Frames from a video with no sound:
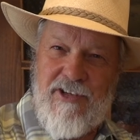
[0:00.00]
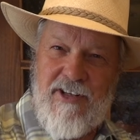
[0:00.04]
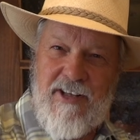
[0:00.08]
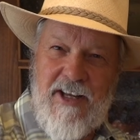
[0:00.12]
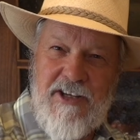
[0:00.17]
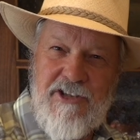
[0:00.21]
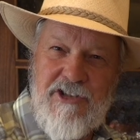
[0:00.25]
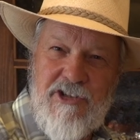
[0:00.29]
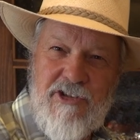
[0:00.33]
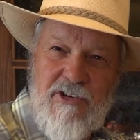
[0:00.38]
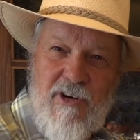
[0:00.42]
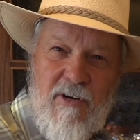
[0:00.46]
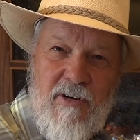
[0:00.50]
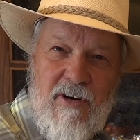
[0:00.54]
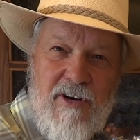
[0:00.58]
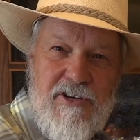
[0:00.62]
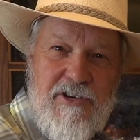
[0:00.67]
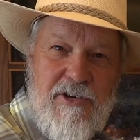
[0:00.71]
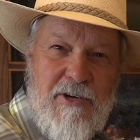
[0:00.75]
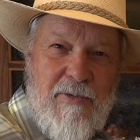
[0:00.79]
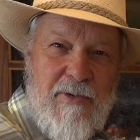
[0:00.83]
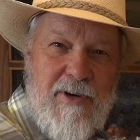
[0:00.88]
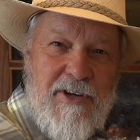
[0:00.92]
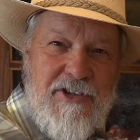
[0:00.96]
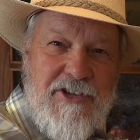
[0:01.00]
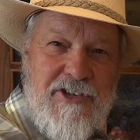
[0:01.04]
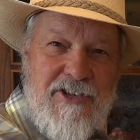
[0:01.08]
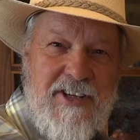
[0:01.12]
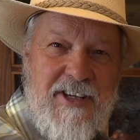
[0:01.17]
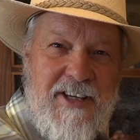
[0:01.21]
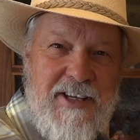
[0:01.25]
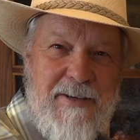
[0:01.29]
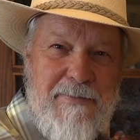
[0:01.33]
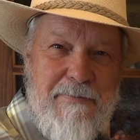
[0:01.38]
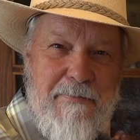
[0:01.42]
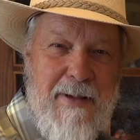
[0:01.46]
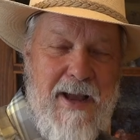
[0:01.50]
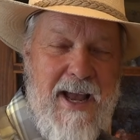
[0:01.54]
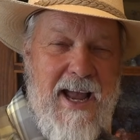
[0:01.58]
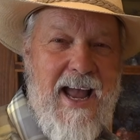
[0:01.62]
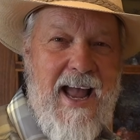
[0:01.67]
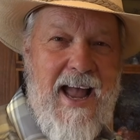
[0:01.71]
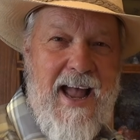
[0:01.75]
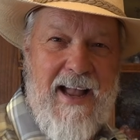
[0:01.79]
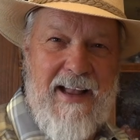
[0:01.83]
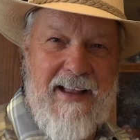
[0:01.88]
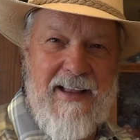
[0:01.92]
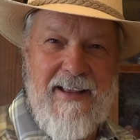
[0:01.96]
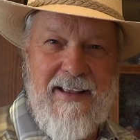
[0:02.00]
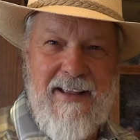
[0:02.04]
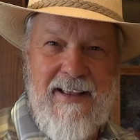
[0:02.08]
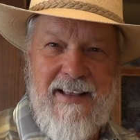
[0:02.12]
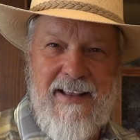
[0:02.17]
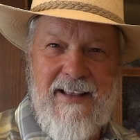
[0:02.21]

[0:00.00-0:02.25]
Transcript: and they started to recede back.